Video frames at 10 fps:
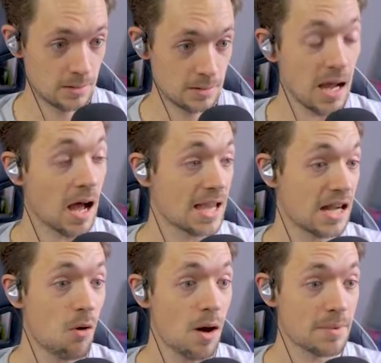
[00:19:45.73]
Yeah, I
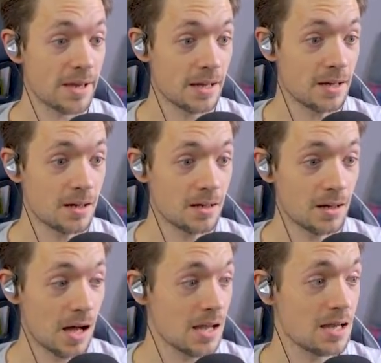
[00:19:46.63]
know I'm here.
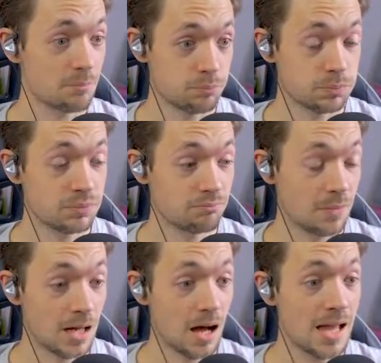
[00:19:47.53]
I am
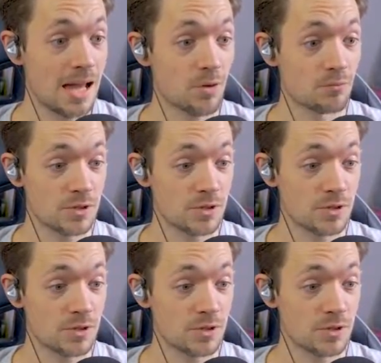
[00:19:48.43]
I have a.